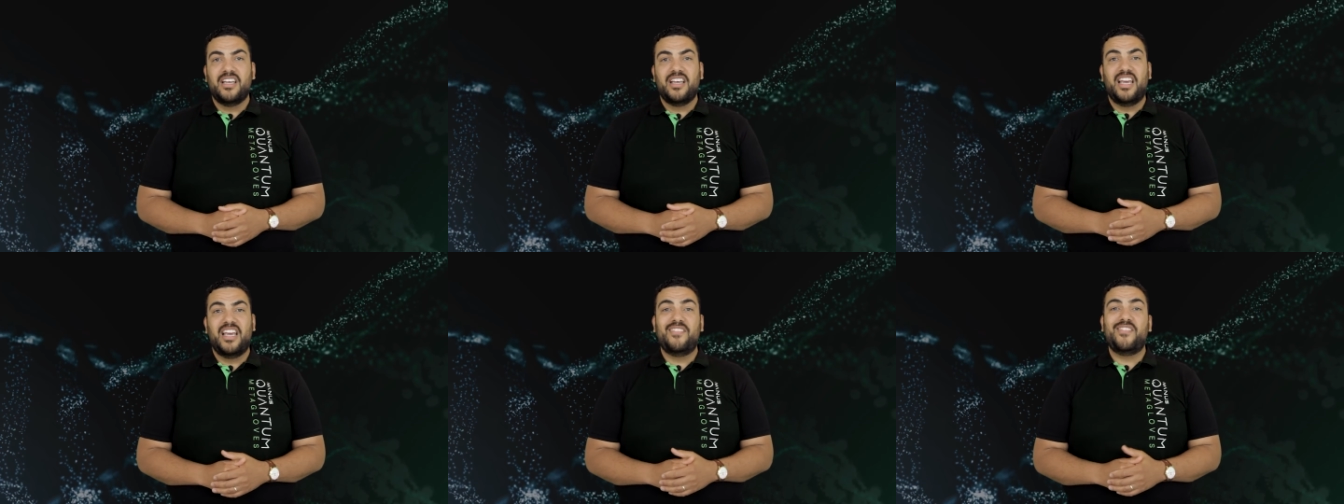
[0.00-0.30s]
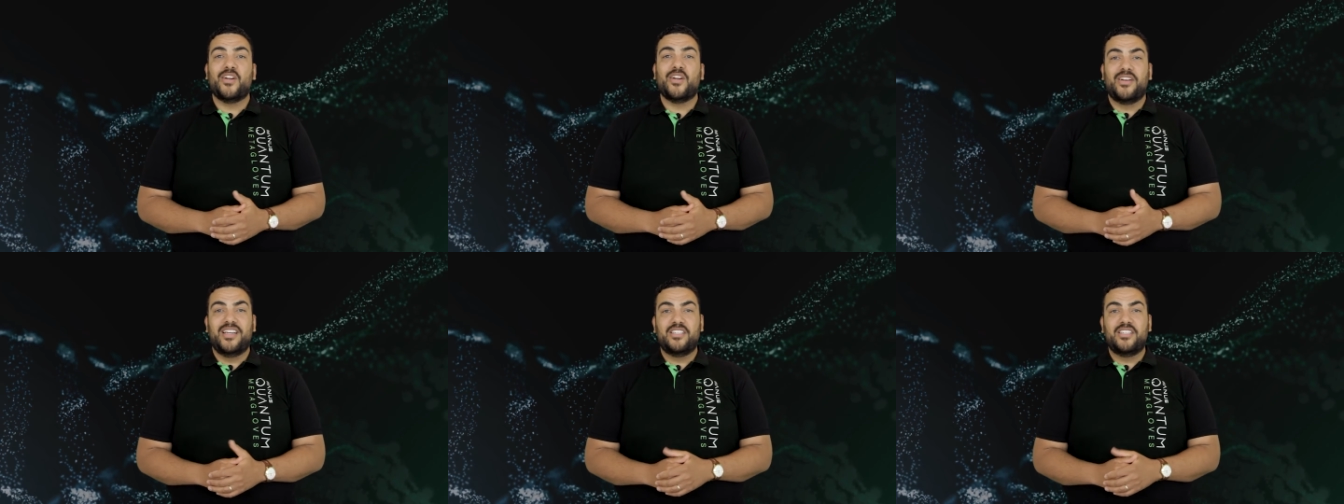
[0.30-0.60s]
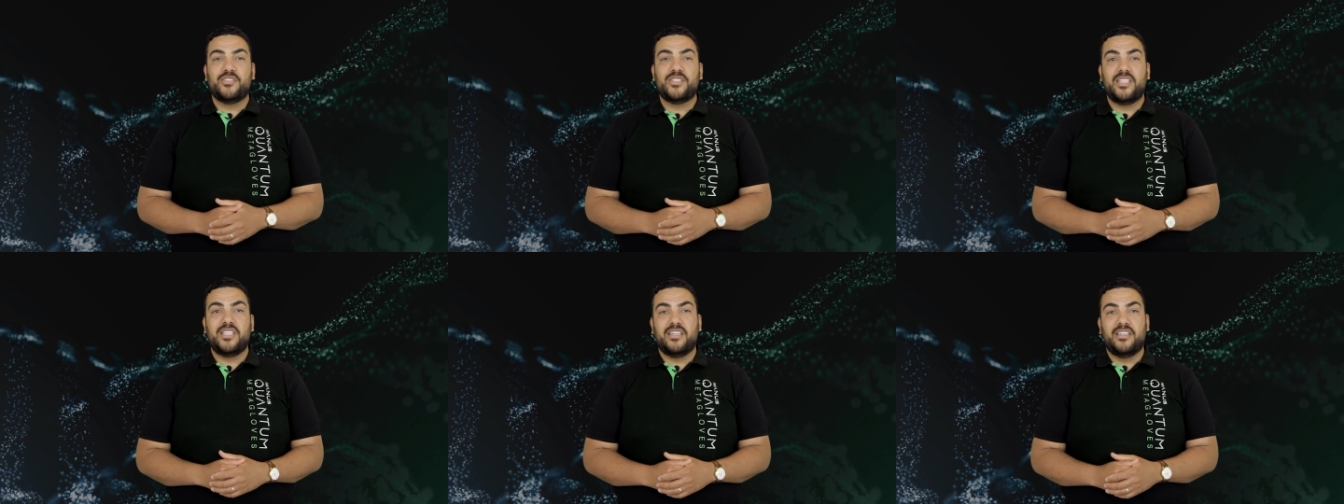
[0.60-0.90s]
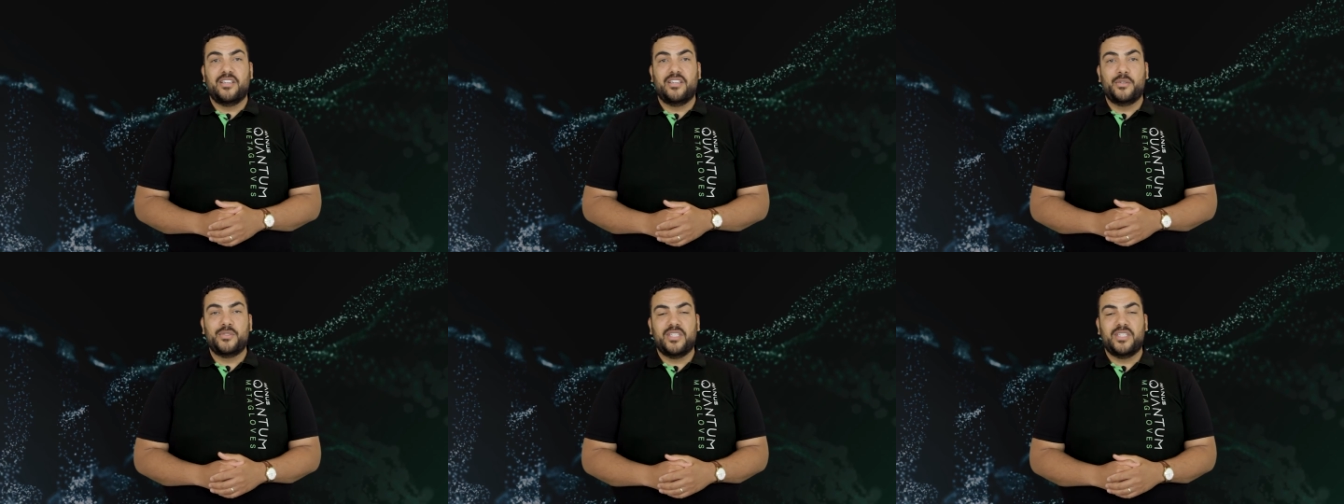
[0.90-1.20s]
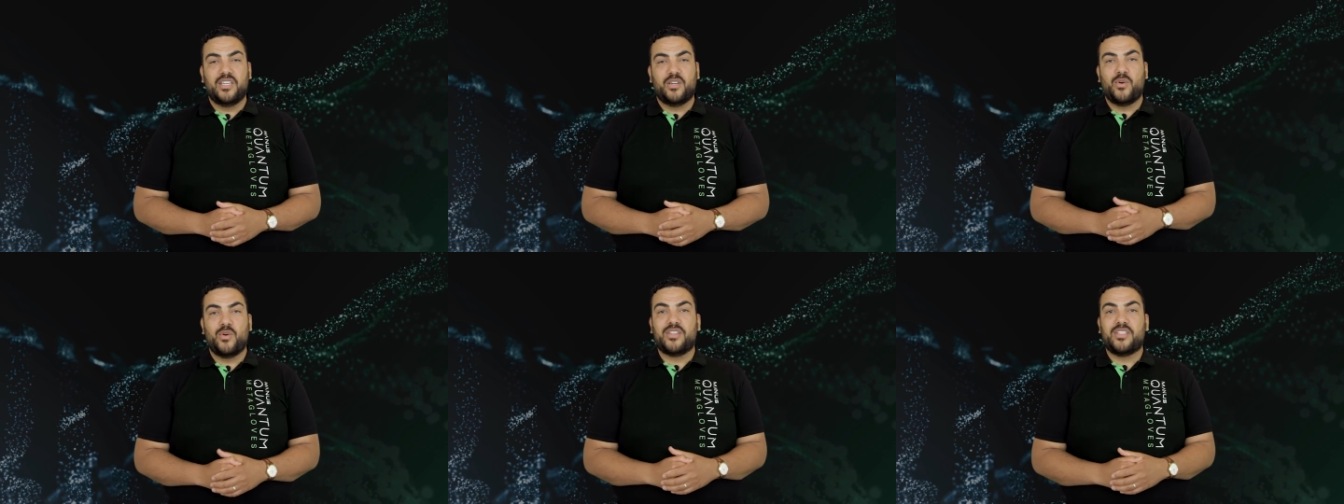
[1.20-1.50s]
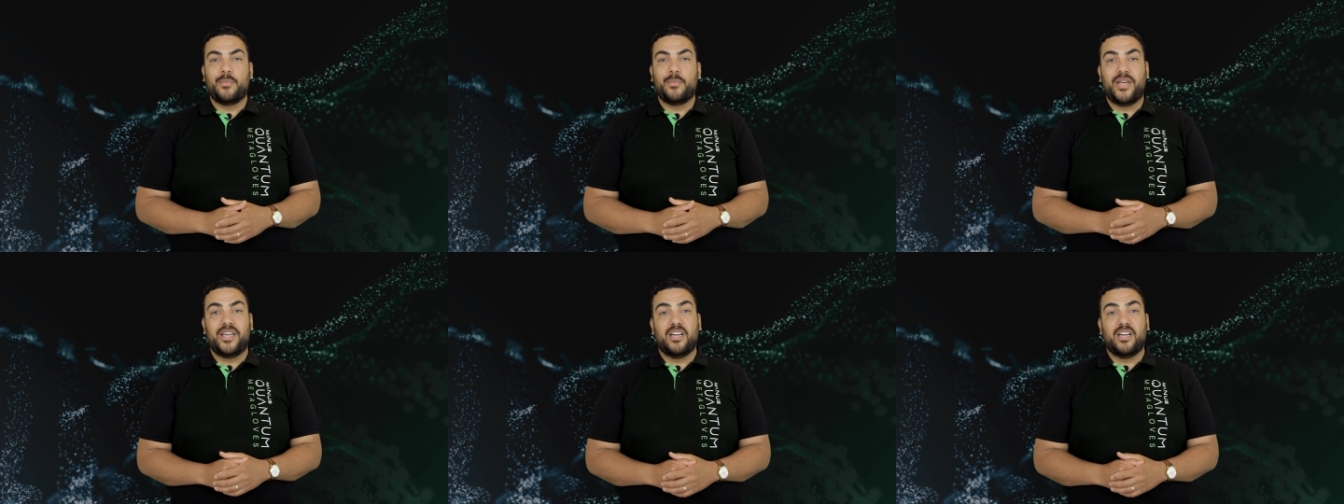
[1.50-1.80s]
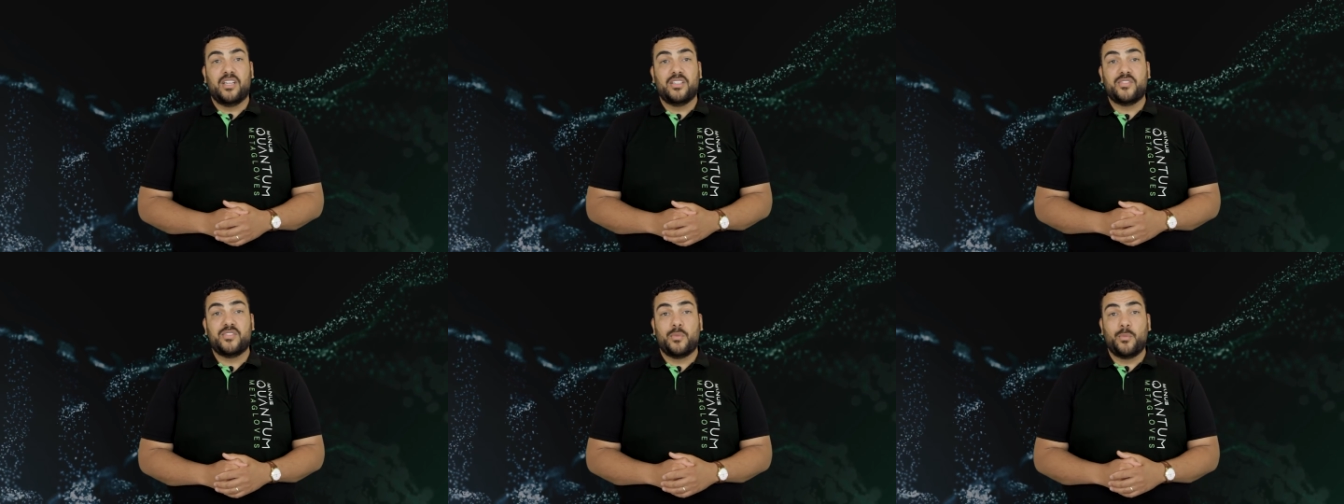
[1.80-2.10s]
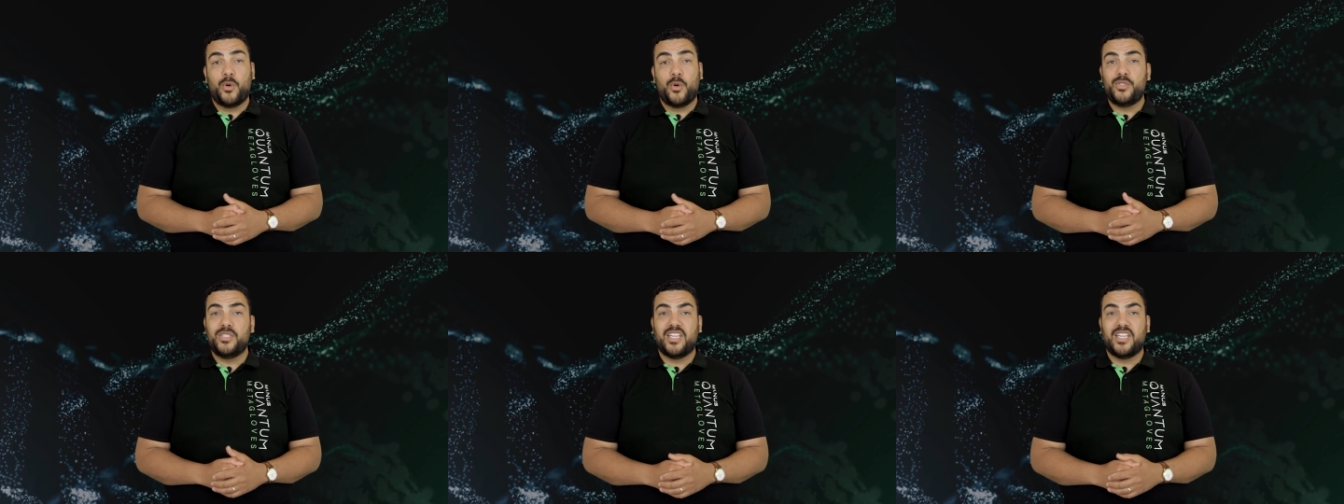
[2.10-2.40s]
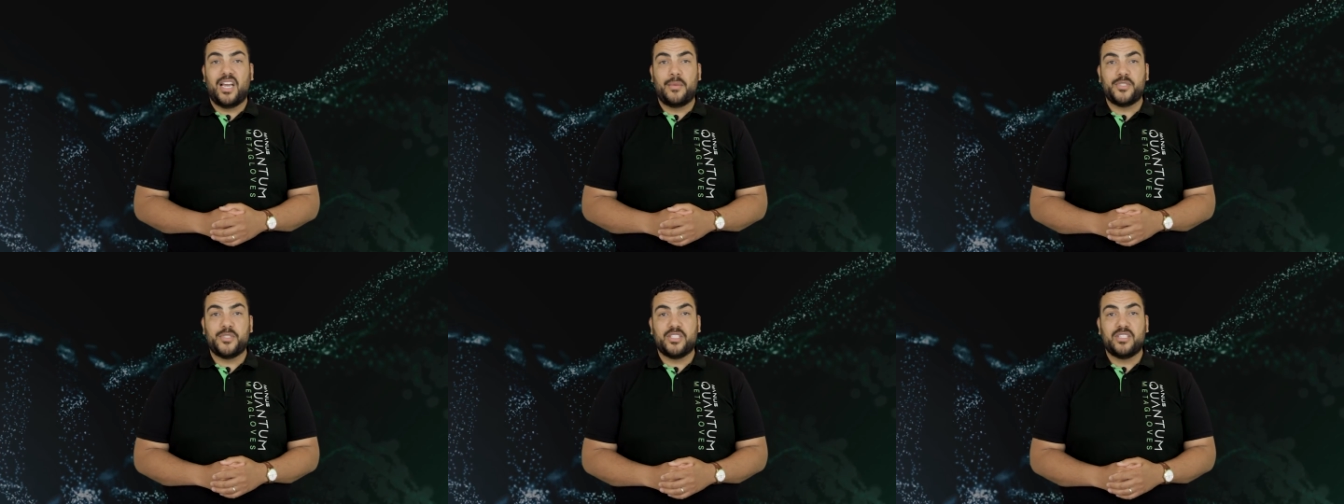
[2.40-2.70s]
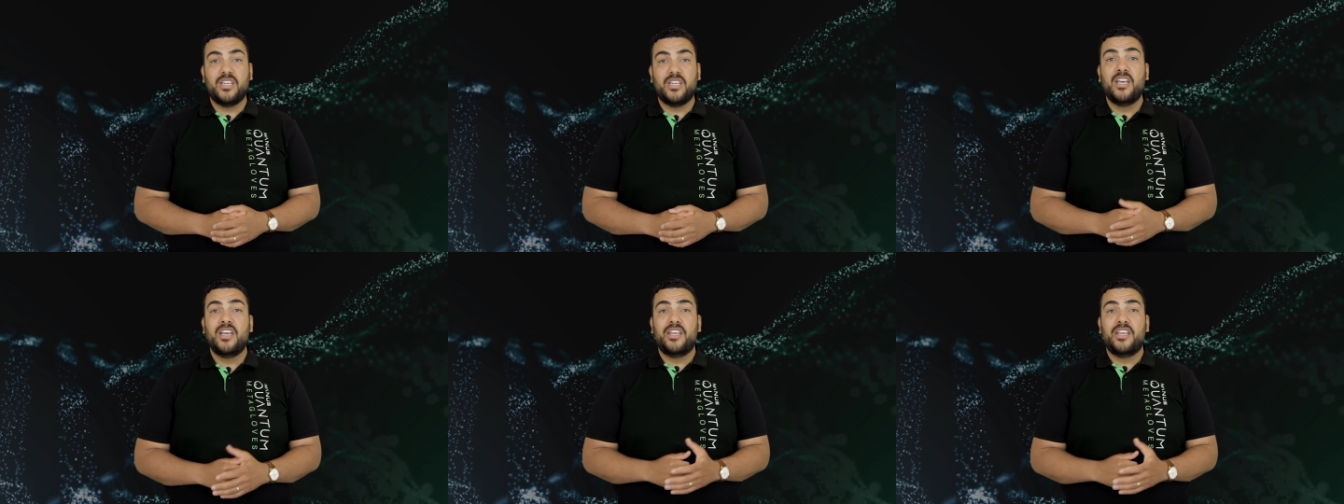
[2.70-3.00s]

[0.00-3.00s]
If you're interested in using the Quantum Metagloves for motion capture,